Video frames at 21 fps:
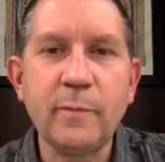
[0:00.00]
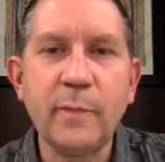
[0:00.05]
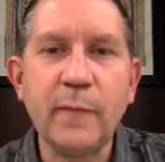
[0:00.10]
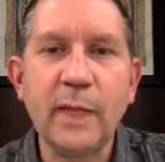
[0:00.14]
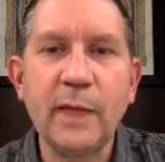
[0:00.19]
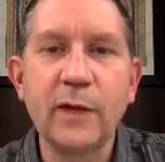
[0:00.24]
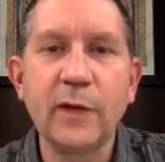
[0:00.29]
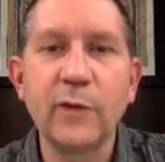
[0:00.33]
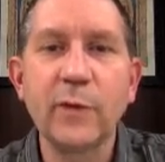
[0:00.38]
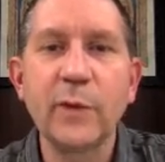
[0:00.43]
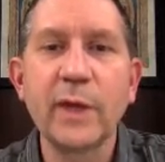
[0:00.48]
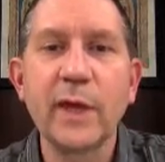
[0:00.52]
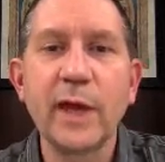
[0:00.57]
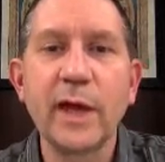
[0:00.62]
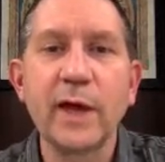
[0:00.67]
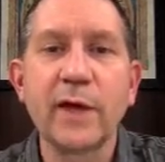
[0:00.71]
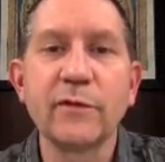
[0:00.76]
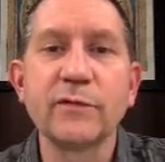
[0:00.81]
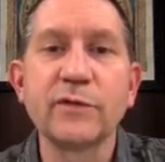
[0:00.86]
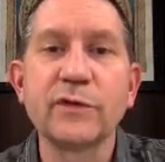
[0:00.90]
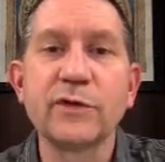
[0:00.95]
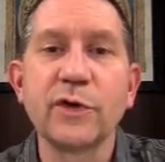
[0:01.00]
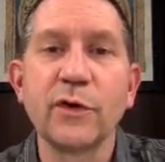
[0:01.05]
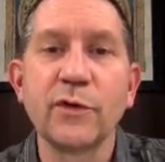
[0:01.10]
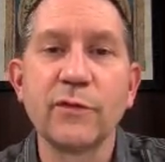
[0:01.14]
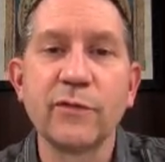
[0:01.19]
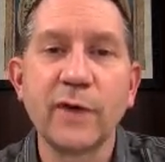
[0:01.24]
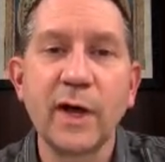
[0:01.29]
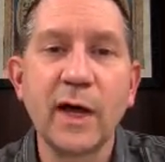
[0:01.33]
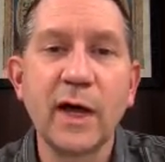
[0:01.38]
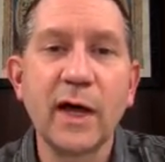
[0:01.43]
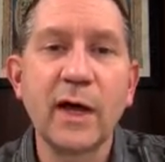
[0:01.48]
Here we have
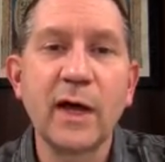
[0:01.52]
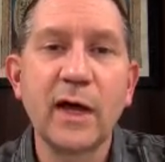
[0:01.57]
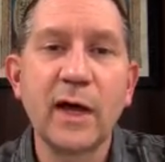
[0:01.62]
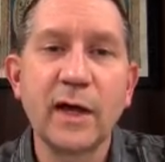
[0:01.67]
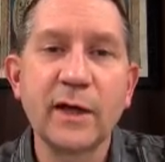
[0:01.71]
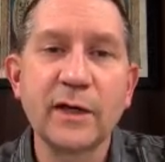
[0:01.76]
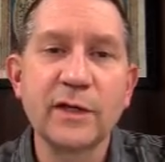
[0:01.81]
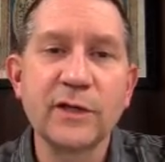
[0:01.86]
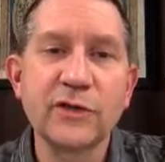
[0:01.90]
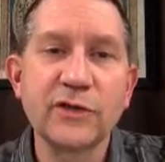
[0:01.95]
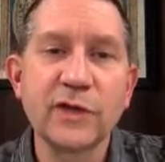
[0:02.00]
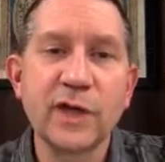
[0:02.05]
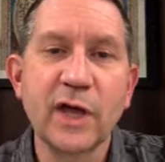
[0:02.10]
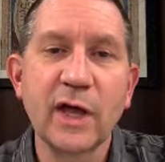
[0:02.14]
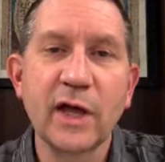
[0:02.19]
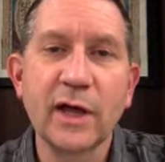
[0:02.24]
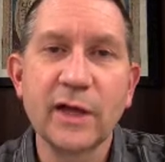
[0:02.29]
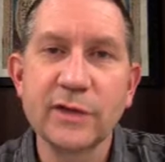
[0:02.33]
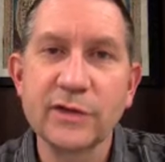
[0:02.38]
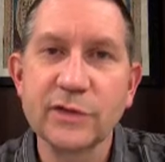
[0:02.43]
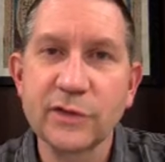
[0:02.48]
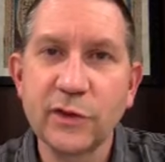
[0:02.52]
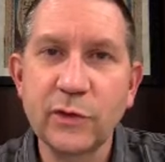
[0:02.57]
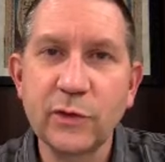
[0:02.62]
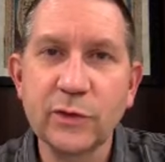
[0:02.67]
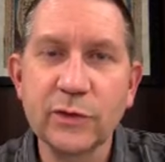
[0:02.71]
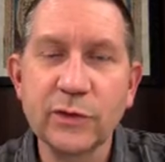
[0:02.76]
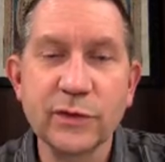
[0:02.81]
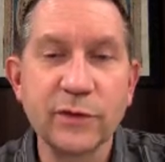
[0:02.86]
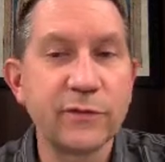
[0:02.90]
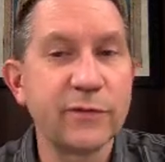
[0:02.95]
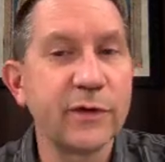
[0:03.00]
tova ha'isha
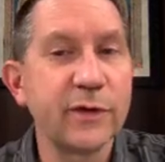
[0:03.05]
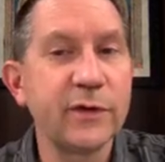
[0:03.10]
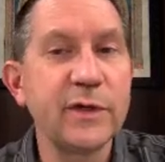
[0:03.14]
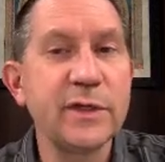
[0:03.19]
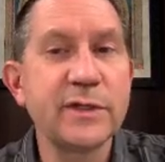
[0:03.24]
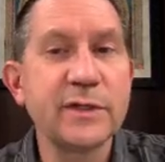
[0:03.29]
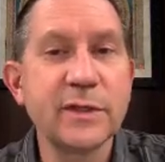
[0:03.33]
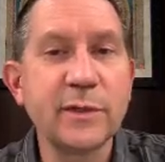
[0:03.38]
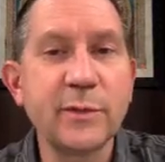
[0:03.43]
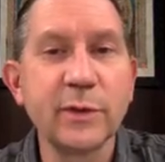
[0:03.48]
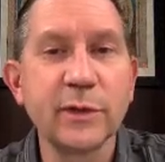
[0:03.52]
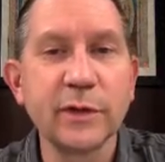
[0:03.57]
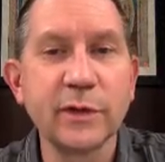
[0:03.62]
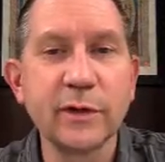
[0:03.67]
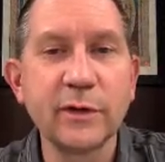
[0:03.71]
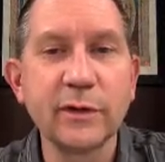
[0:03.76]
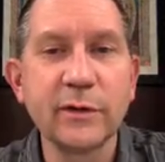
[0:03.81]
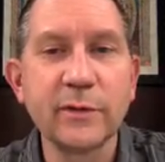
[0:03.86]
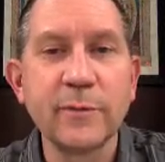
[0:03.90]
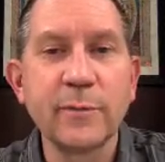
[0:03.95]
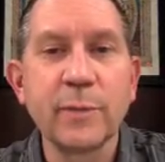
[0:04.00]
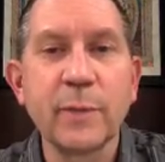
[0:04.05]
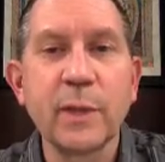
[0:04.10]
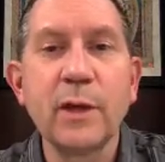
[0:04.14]
hazot, so very similar,